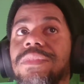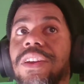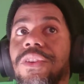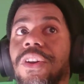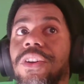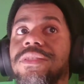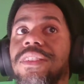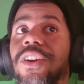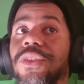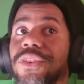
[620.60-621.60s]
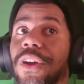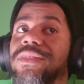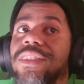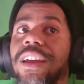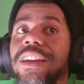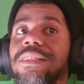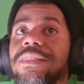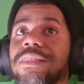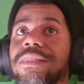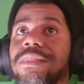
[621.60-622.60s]
Her dark side.
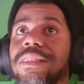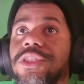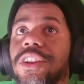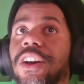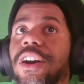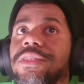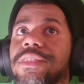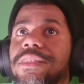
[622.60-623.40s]
And she lost.